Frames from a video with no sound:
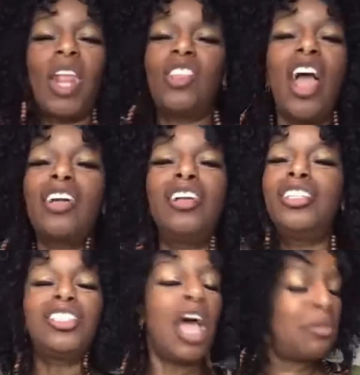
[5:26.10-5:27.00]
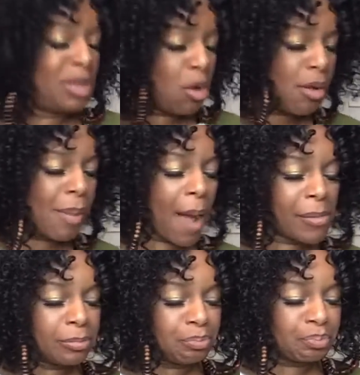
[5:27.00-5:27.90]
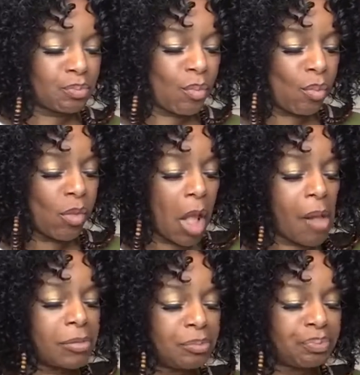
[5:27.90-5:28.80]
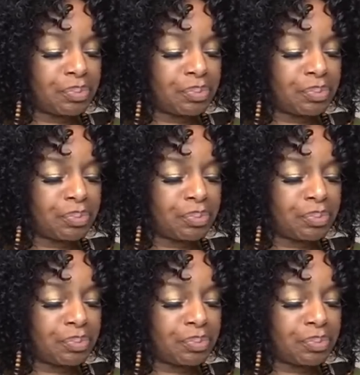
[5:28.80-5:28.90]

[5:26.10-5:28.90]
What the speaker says: Y'all gonna get tired of me going, Bobby. Mm.